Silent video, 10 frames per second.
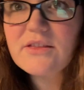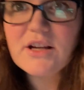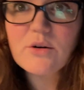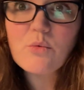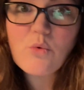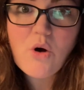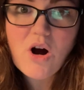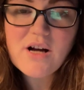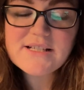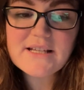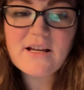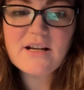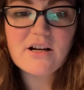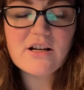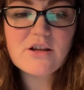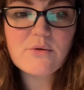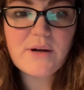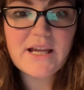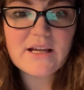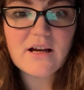There was an
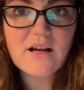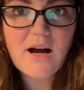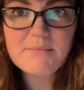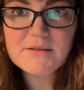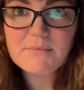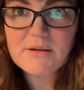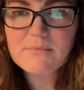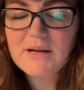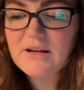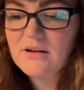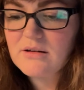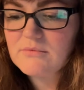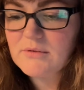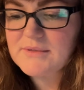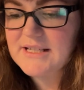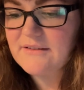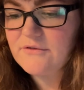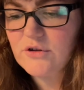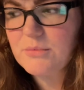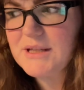earthquake a couple of months, about, what was it,
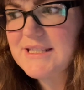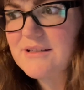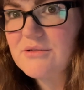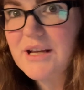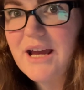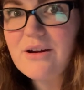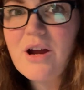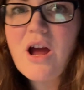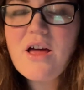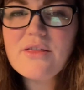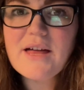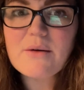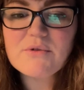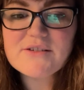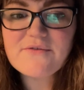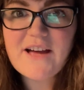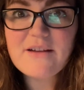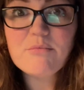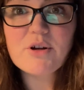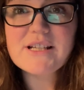4 months ago now, that was
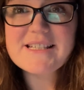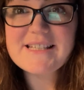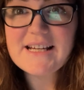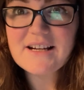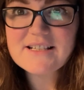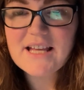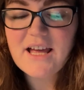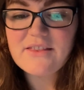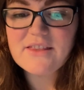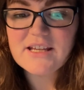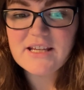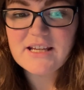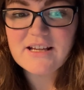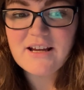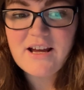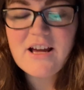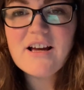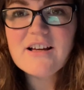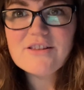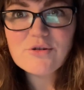5.6, and the
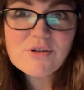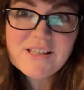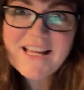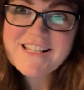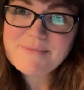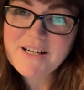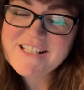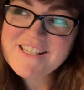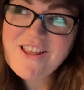local experts